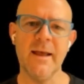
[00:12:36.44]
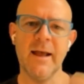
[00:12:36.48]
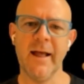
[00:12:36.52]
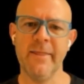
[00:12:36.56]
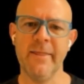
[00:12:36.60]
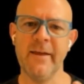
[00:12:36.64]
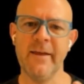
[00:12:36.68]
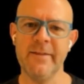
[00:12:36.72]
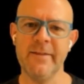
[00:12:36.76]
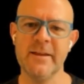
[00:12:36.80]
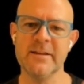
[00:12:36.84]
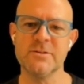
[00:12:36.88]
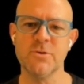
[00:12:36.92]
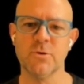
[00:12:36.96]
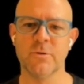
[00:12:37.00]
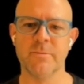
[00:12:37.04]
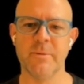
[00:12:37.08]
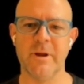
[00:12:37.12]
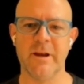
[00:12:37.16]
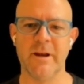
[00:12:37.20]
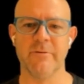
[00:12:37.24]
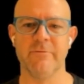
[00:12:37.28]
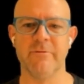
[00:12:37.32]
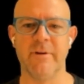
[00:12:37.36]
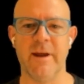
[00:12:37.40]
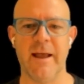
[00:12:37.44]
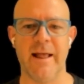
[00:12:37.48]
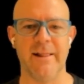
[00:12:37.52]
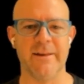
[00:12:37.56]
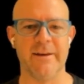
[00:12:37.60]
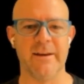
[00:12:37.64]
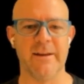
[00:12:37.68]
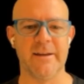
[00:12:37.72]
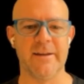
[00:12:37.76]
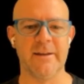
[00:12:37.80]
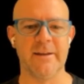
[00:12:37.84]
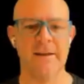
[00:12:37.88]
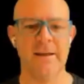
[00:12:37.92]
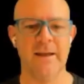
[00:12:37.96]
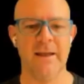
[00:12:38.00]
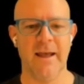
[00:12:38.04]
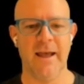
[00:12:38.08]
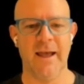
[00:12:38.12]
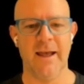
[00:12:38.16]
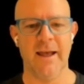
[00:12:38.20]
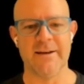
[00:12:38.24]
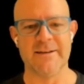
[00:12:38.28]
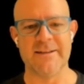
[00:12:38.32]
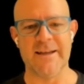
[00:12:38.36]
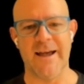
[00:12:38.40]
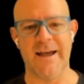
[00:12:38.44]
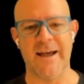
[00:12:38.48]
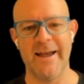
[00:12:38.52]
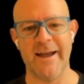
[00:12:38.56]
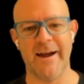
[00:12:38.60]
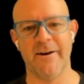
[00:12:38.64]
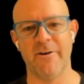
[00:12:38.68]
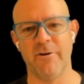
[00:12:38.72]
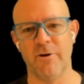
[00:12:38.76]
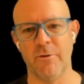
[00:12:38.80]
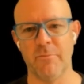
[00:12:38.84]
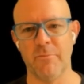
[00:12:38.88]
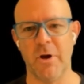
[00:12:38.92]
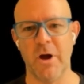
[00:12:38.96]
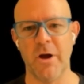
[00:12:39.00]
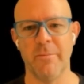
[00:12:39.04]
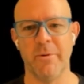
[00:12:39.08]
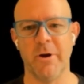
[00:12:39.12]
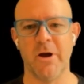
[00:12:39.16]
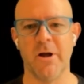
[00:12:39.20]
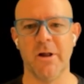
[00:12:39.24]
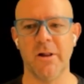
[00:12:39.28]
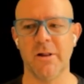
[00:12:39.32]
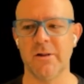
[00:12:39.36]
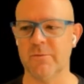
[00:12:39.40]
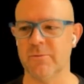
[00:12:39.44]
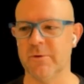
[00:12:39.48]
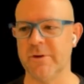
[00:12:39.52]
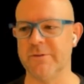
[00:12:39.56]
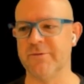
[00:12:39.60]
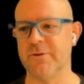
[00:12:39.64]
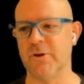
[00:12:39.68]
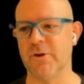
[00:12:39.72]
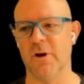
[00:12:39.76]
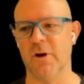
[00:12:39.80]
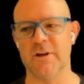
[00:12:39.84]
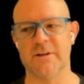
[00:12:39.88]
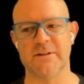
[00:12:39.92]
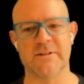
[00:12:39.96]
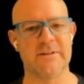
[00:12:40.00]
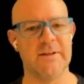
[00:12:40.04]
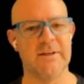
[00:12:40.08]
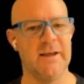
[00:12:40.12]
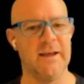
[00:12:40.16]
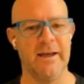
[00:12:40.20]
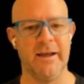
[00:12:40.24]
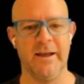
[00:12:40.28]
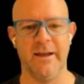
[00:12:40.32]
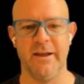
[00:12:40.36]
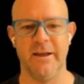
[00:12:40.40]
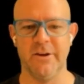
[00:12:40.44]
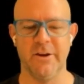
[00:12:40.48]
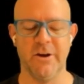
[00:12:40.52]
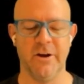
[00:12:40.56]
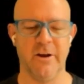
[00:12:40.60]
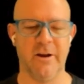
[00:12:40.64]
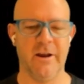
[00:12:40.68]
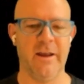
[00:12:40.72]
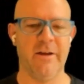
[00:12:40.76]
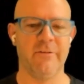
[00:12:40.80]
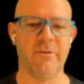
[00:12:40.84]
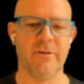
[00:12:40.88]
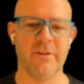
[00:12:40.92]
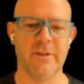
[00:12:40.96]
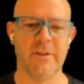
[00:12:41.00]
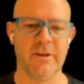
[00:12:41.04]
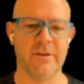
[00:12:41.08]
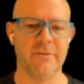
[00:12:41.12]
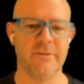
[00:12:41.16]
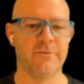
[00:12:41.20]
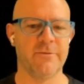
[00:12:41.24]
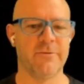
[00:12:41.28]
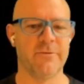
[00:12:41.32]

And then there's augmented reality and AR on mobile. We've got everything